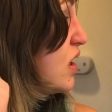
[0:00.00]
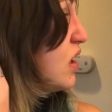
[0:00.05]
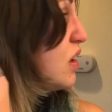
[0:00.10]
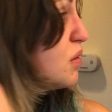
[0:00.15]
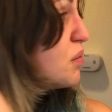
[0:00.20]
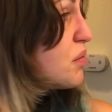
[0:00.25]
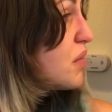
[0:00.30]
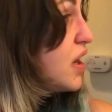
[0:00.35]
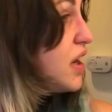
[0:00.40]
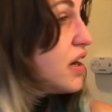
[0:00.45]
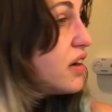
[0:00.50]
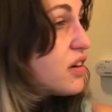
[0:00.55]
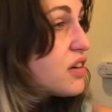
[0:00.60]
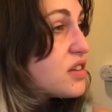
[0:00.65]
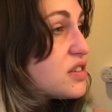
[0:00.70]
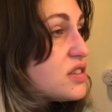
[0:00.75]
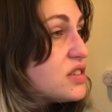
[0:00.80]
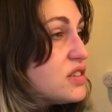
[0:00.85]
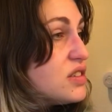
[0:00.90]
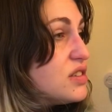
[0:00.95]
my hair
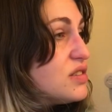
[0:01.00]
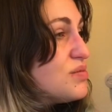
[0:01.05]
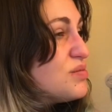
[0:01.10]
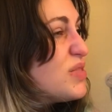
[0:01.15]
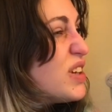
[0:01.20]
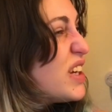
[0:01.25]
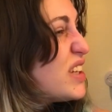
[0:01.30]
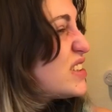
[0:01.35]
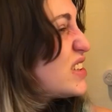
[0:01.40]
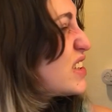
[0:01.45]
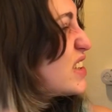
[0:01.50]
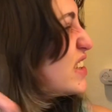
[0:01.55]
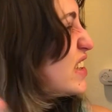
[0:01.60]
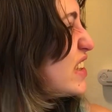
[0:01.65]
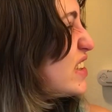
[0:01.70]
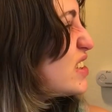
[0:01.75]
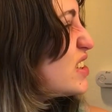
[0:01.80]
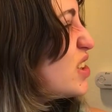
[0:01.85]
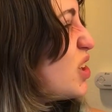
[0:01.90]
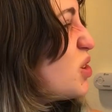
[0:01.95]
is basically
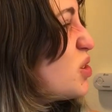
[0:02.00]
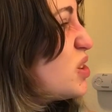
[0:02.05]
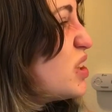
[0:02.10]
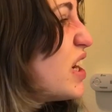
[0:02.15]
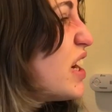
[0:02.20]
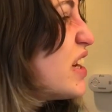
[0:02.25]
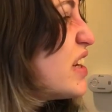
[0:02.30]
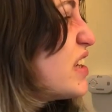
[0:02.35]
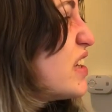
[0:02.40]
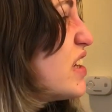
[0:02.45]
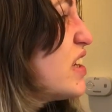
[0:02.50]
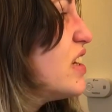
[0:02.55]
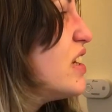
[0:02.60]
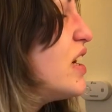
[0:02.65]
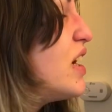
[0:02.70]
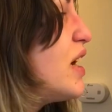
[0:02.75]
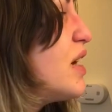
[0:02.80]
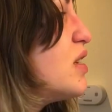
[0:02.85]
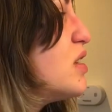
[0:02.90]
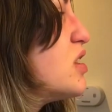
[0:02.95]
so dead
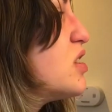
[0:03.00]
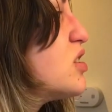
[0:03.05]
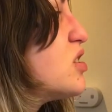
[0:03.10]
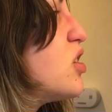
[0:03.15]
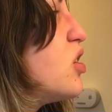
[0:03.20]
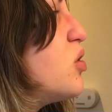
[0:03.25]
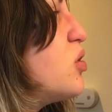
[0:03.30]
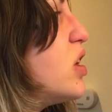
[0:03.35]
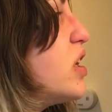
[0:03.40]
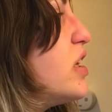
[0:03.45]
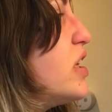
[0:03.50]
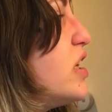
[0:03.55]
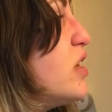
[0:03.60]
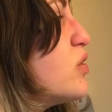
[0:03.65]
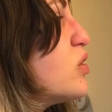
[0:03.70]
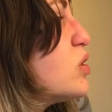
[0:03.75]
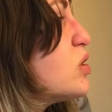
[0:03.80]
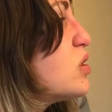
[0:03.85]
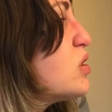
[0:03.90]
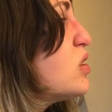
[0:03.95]
and so
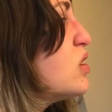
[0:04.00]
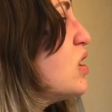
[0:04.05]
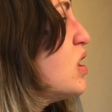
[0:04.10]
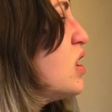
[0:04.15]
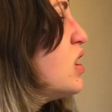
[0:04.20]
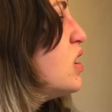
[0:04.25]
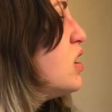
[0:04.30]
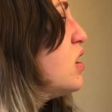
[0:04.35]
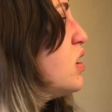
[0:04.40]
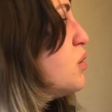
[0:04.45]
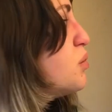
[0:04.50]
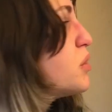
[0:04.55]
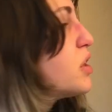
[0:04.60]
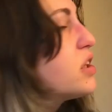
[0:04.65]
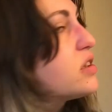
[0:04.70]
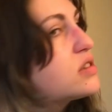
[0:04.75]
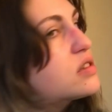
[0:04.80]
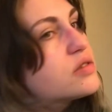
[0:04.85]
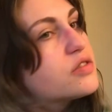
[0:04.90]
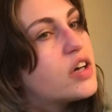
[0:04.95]
uneven
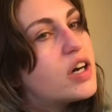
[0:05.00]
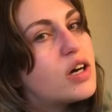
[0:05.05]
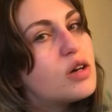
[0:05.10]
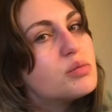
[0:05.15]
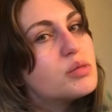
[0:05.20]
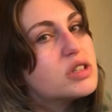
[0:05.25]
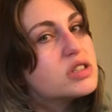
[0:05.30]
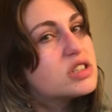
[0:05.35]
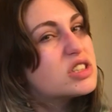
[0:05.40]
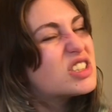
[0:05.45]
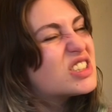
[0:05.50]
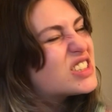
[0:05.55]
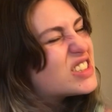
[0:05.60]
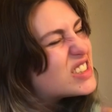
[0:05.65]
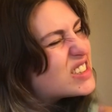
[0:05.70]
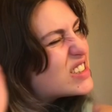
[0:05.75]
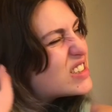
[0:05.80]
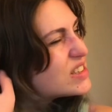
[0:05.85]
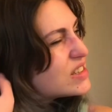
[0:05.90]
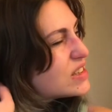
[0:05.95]
because of how much
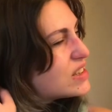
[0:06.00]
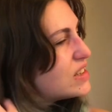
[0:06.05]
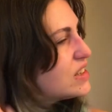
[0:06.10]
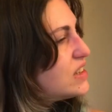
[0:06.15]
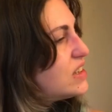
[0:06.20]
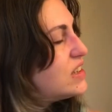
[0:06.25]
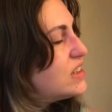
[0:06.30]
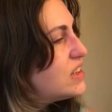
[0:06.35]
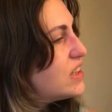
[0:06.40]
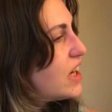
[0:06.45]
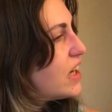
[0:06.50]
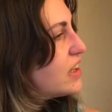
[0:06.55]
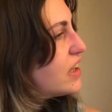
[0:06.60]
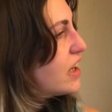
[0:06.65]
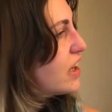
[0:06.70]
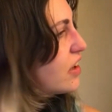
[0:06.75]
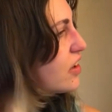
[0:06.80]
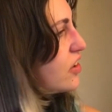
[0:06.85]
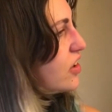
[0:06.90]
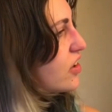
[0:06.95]
dead
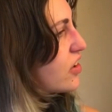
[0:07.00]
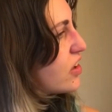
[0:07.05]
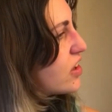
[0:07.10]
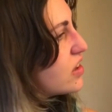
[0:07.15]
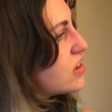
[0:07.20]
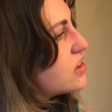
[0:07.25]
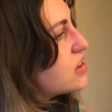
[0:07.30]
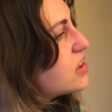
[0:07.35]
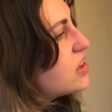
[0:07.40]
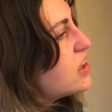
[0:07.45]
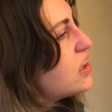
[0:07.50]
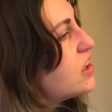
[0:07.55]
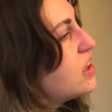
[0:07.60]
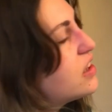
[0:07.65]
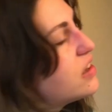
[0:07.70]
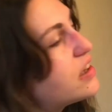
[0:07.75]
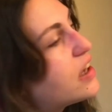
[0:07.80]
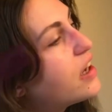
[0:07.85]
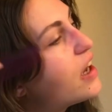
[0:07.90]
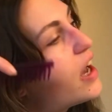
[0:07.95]
hair there is
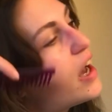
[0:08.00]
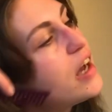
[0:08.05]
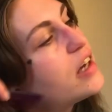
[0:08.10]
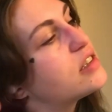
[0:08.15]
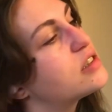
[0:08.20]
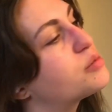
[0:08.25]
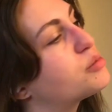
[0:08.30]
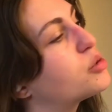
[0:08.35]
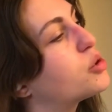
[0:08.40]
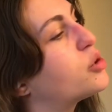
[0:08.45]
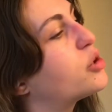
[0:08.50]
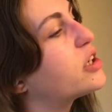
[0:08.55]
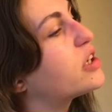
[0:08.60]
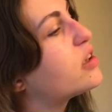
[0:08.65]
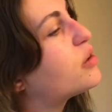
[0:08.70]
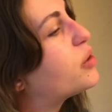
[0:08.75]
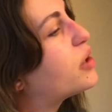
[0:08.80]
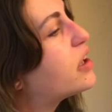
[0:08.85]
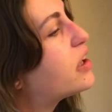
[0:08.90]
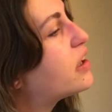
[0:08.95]
that has broken
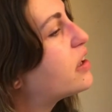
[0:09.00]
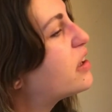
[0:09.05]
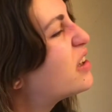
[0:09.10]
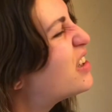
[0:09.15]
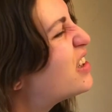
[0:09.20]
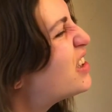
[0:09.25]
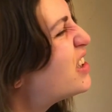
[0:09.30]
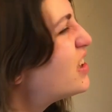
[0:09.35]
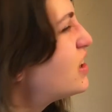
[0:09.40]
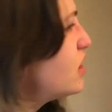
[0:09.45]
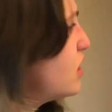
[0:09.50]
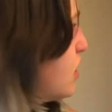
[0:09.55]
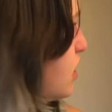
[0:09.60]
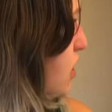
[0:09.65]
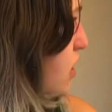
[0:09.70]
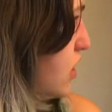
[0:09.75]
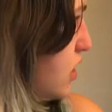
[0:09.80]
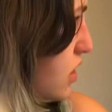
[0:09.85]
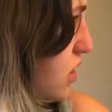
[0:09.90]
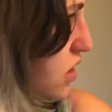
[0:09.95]
away.
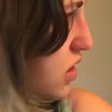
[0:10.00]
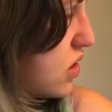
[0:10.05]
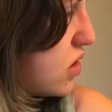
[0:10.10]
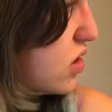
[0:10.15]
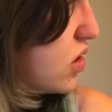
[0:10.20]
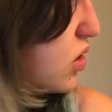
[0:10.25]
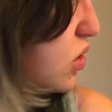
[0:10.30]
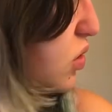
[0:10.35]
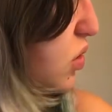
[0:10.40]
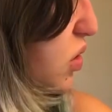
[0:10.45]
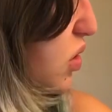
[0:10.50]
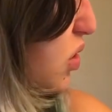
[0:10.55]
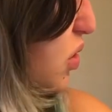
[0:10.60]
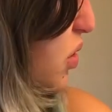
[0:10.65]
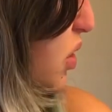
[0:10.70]
So who